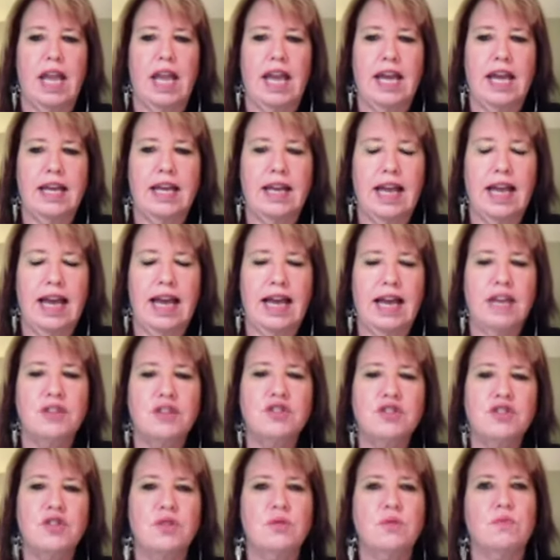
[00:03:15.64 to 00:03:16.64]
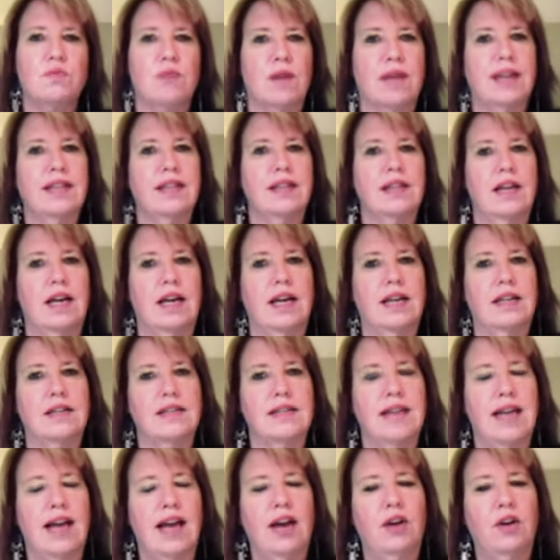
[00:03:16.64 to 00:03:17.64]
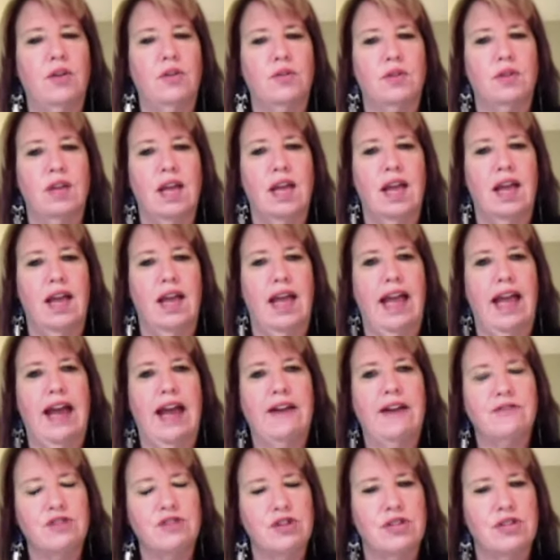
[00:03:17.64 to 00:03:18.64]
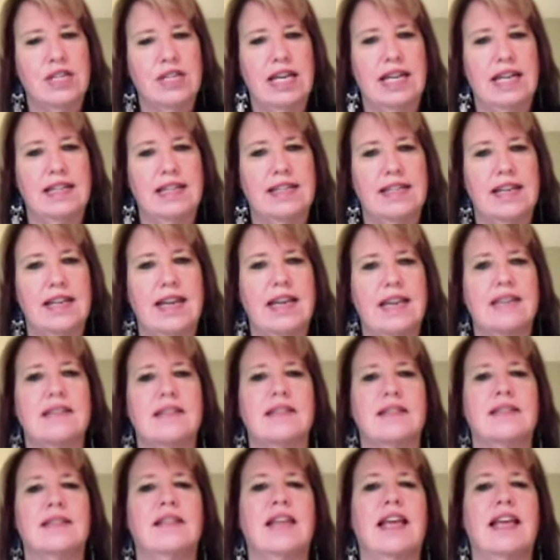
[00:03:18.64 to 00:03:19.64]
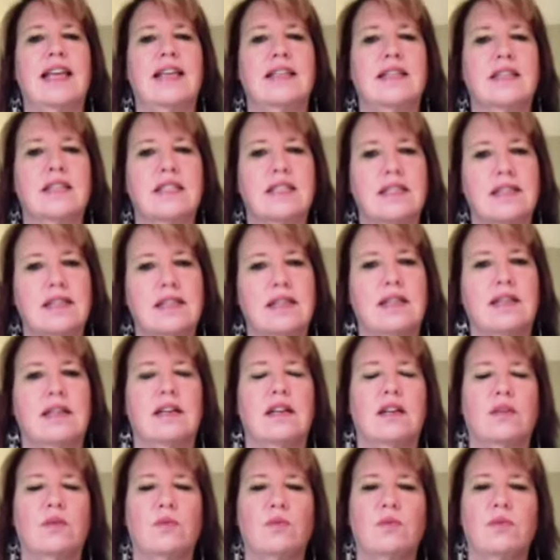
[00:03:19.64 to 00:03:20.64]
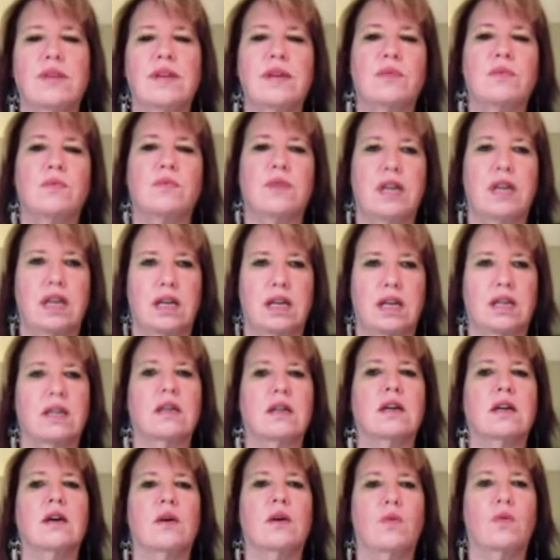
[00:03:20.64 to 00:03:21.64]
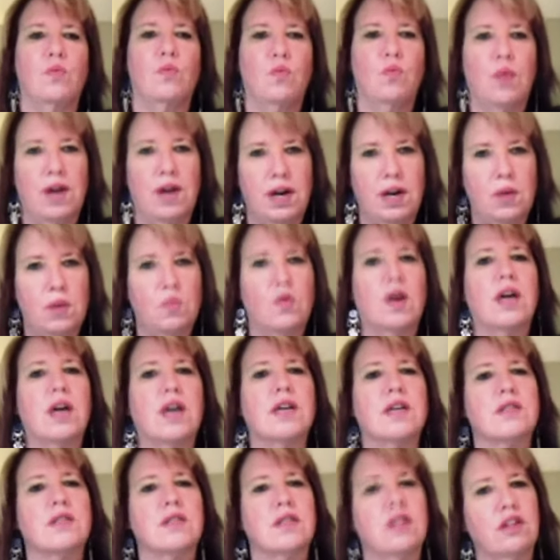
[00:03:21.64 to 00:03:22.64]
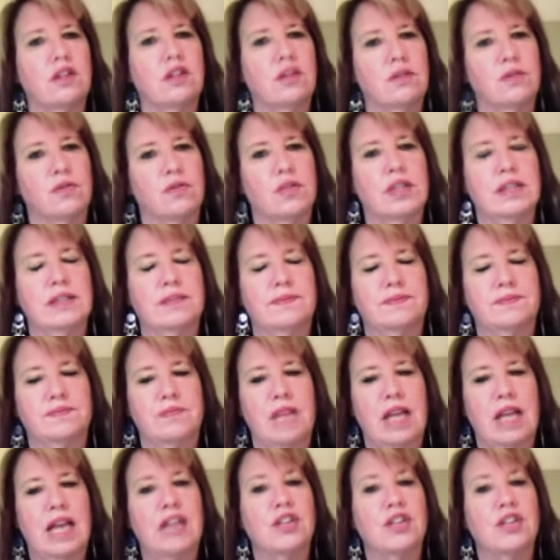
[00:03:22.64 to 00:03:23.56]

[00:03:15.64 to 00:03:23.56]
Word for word: And as you write that down after 10 days, then sit and reread what it was that you've written.